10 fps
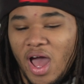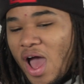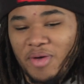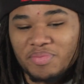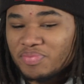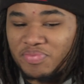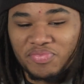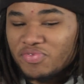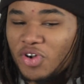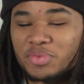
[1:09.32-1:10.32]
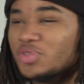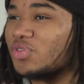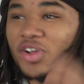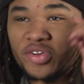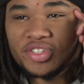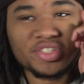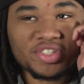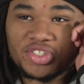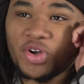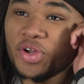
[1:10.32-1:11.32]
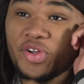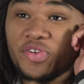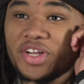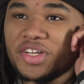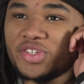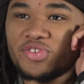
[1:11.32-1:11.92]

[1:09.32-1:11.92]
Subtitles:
I'm from Toronto. It's just so ingrained in